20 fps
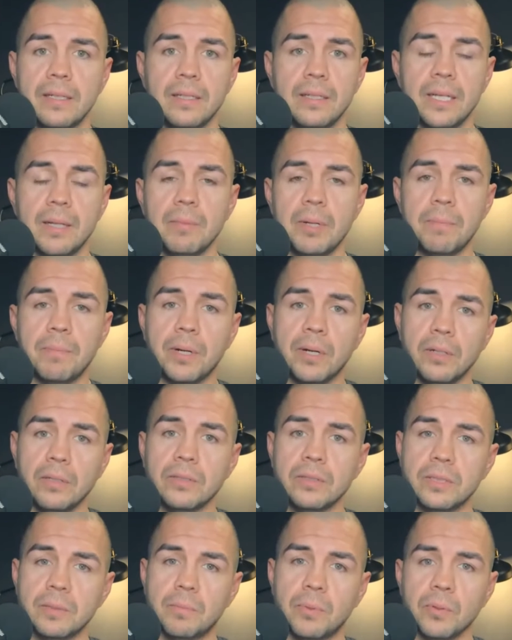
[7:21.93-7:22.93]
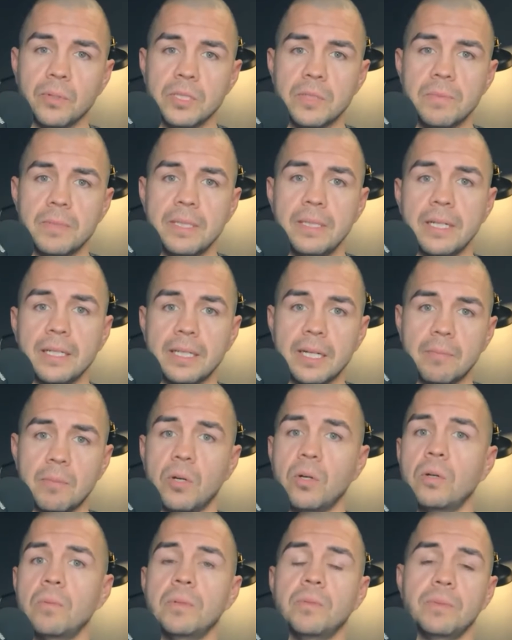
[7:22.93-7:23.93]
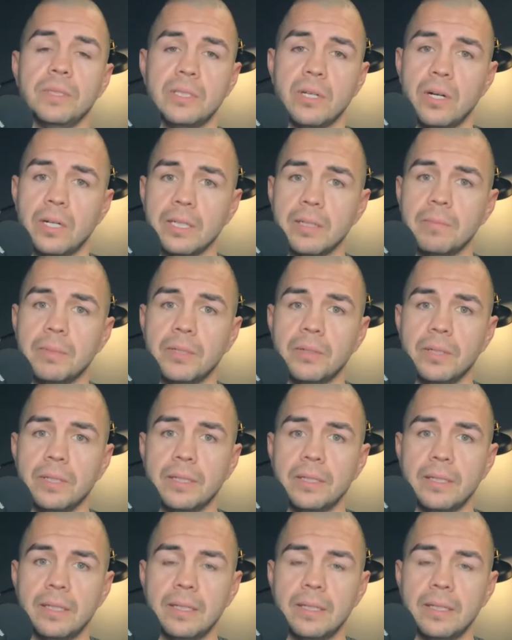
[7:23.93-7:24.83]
and my partner supports me, and I come home and we talk about it.